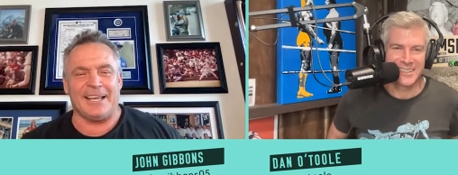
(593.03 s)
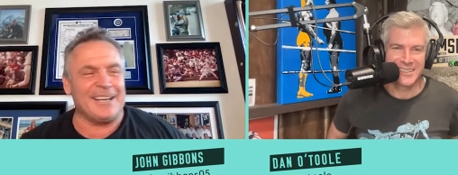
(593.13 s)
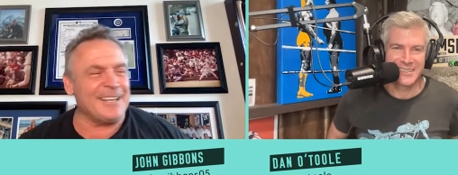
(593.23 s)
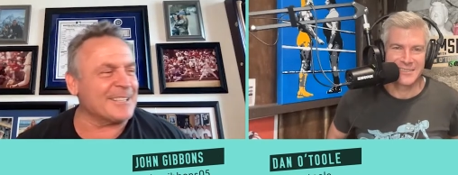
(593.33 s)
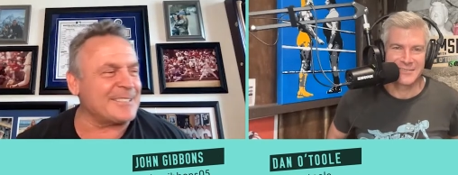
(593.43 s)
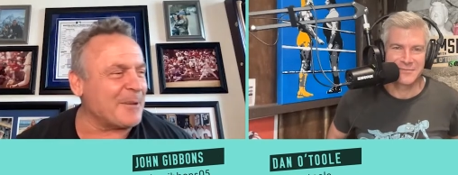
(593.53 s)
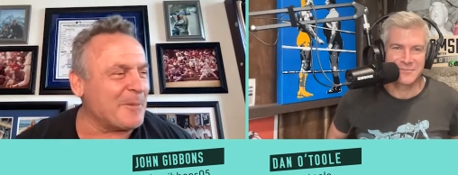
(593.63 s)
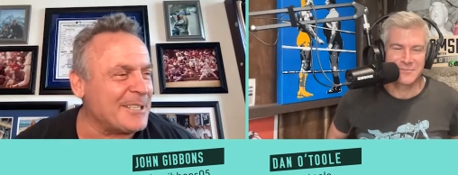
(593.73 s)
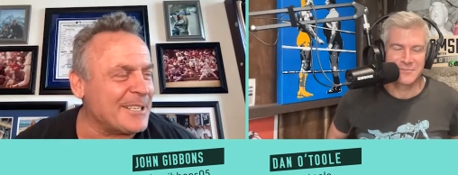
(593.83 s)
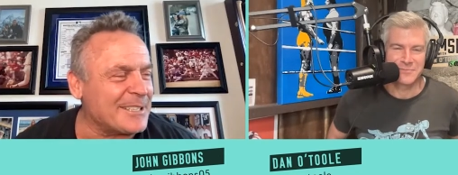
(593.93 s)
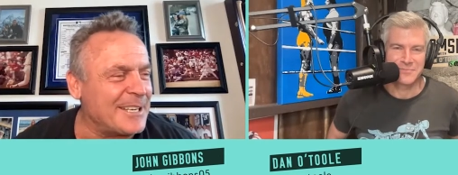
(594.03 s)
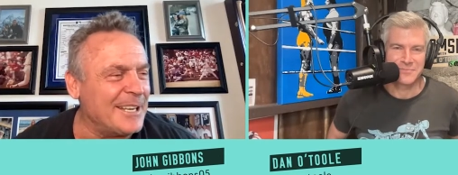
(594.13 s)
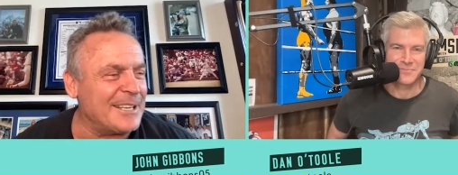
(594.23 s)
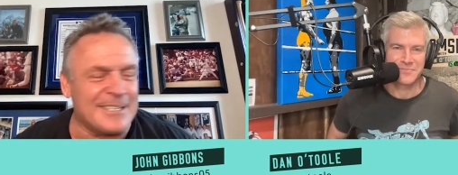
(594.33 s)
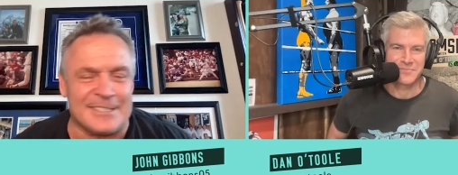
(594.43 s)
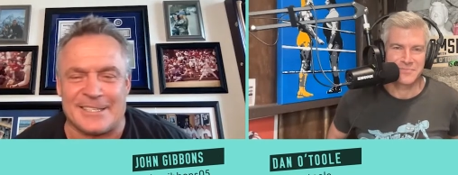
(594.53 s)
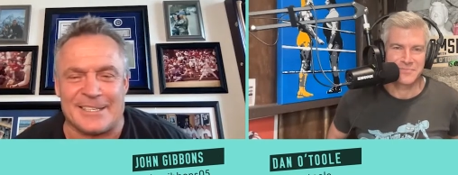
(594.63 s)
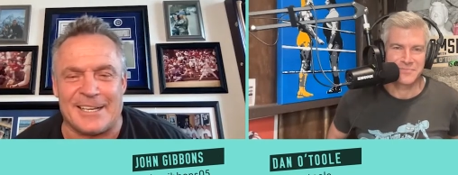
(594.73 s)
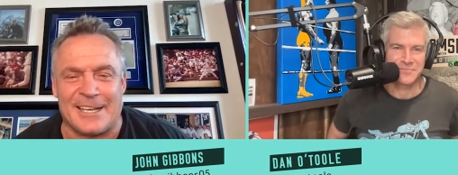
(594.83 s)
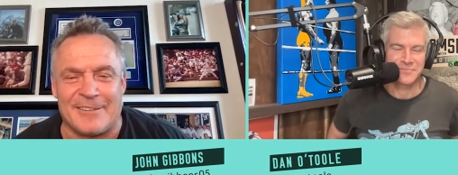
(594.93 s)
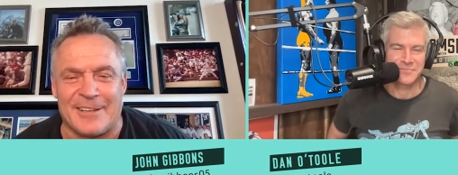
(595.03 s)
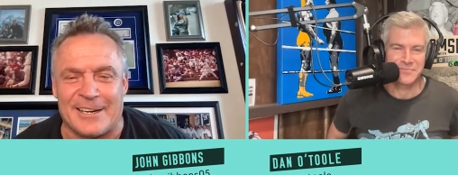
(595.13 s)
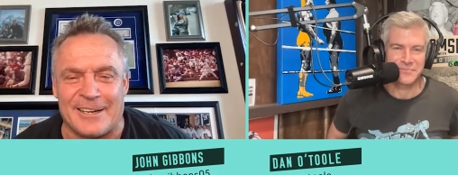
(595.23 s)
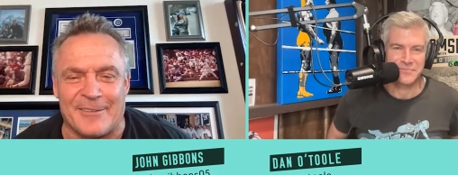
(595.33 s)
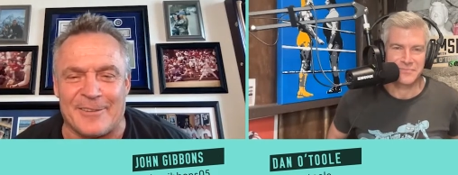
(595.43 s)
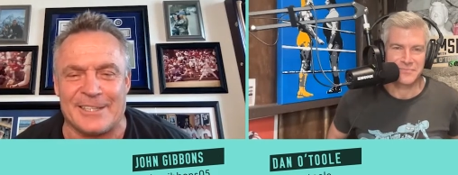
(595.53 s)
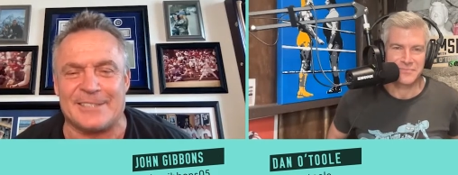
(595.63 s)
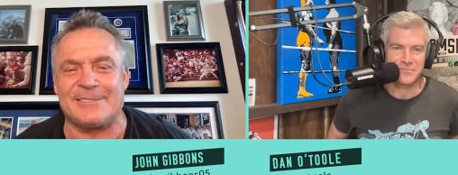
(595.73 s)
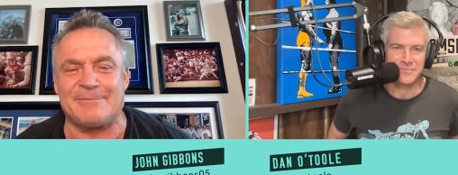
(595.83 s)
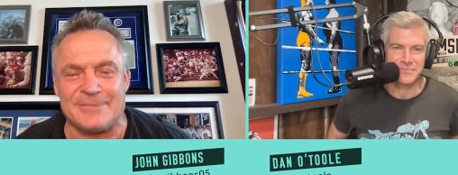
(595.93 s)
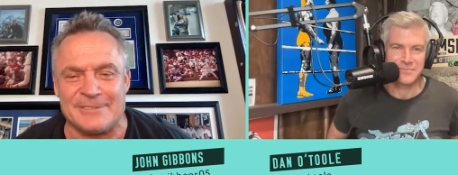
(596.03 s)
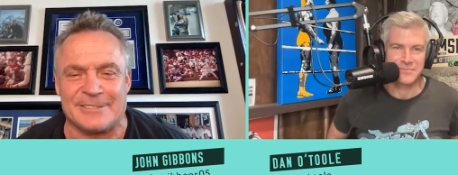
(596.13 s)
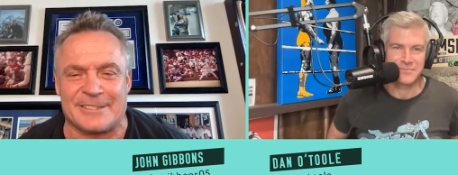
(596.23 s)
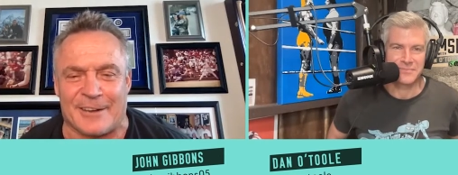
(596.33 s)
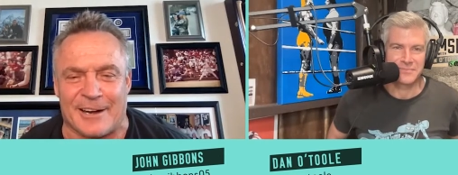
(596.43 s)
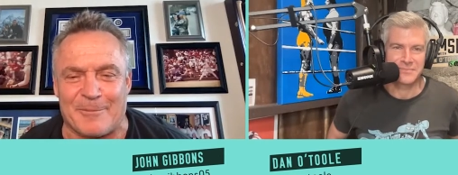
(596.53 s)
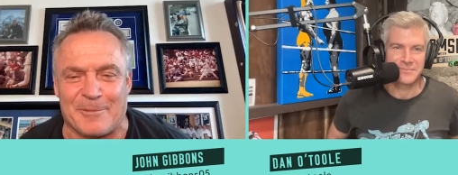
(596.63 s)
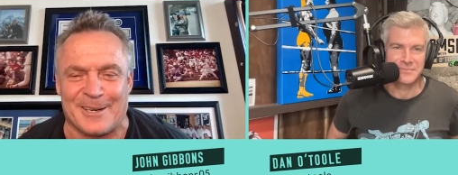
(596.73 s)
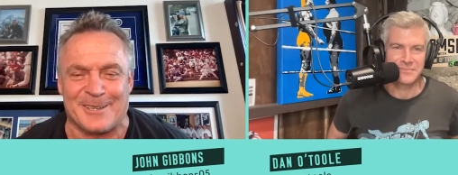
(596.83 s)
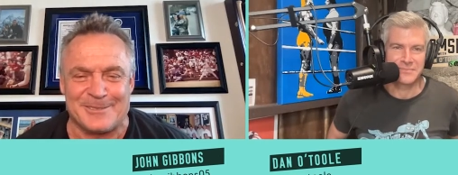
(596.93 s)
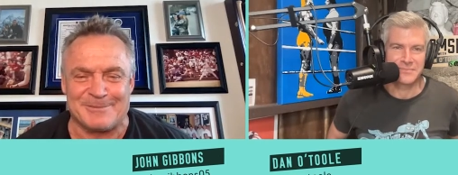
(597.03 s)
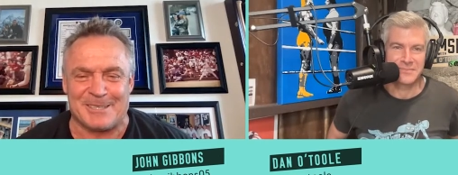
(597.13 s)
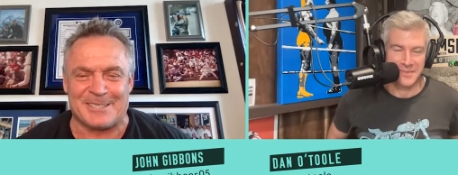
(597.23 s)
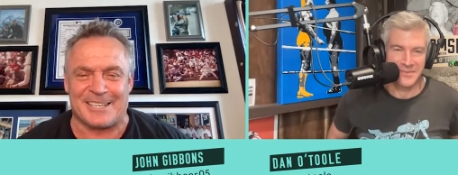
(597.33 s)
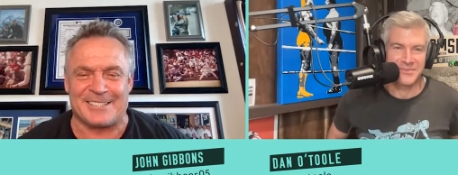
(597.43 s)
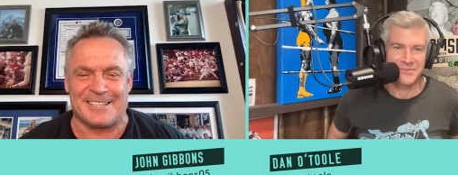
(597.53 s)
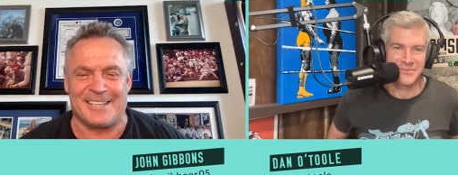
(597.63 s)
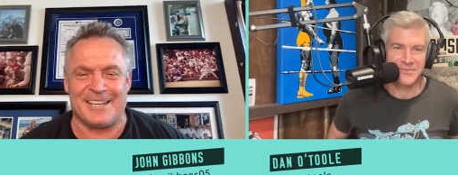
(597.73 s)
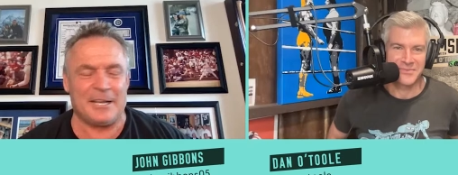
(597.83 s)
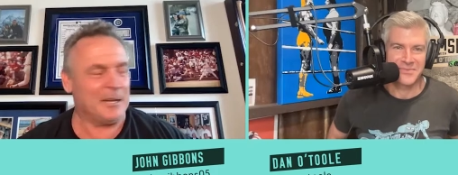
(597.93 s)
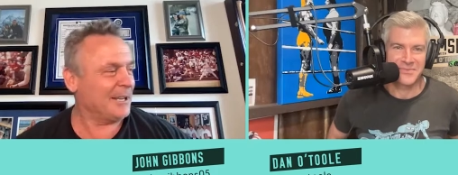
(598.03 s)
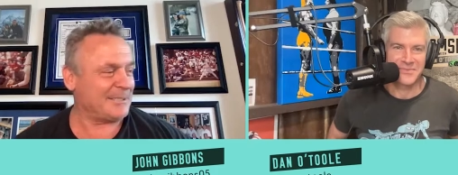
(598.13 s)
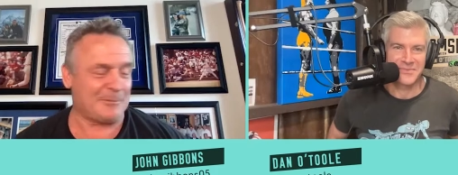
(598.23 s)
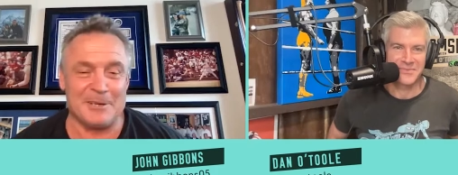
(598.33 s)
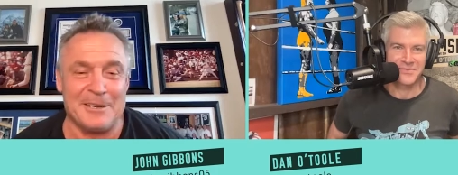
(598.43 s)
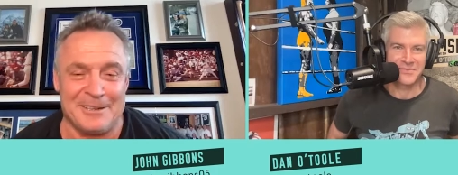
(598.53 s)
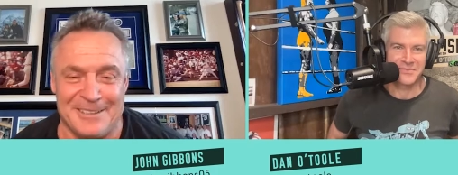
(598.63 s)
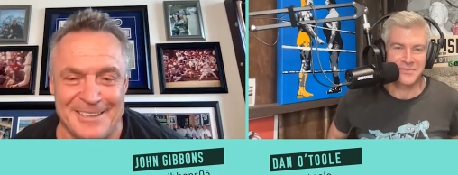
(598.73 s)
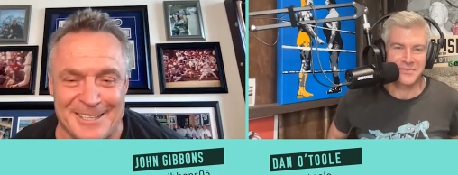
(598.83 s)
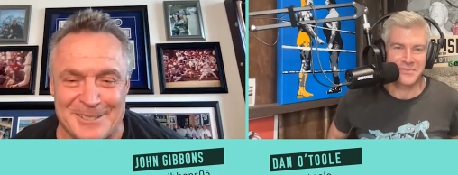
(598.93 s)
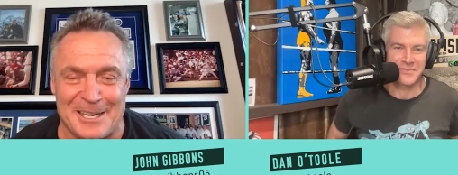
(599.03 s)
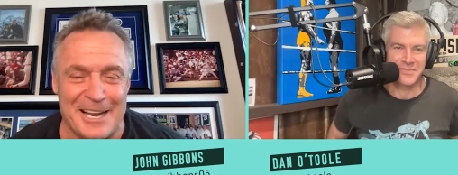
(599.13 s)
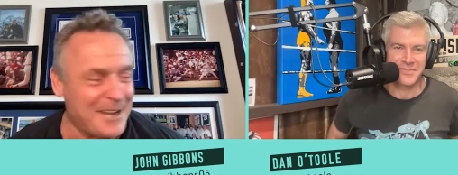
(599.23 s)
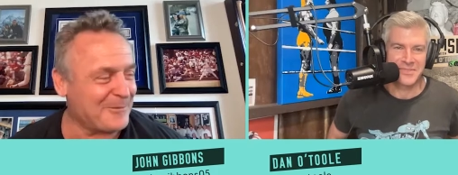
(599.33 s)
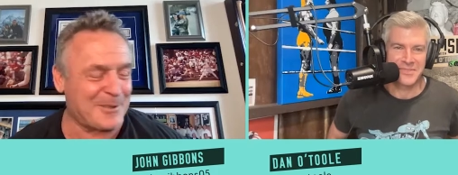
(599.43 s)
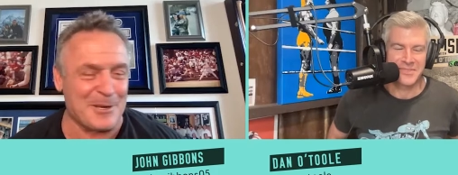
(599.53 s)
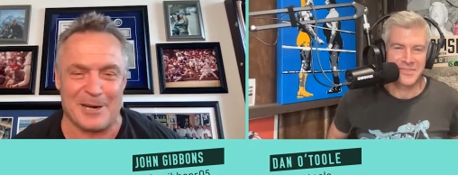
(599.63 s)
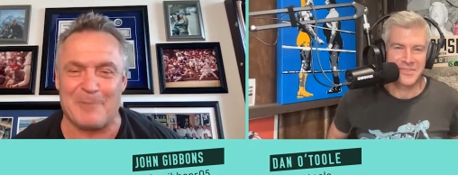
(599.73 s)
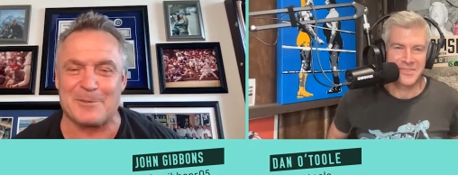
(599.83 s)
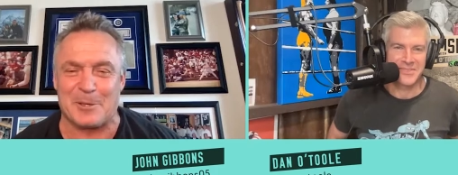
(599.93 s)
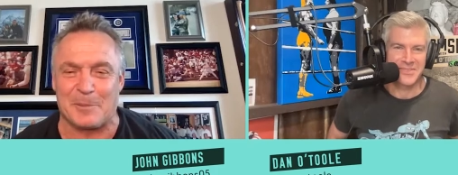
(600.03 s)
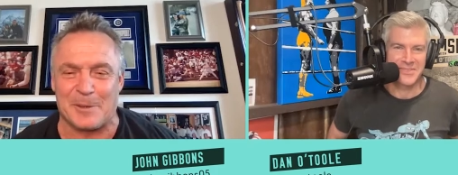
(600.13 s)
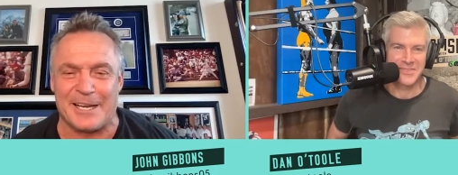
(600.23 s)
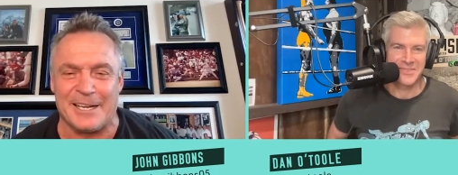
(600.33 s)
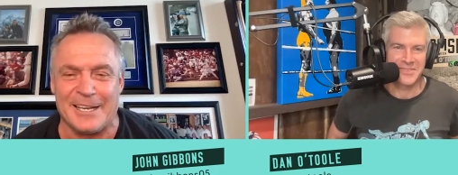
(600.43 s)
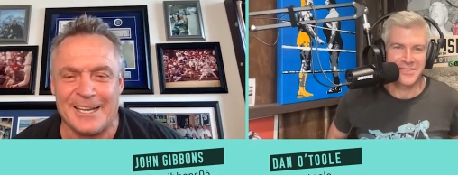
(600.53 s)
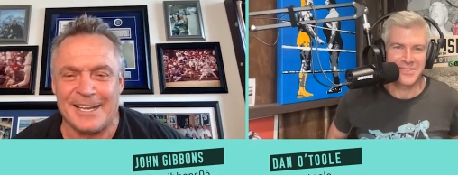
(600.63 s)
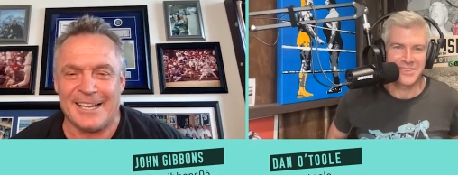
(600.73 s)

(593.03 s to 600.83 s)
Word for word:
Speaker 1: And he looks at me, he says, "Kid," he said, "I've had enough of this crap, you know." Basically, I said, I said, really? I said, I have two. I'm still playing.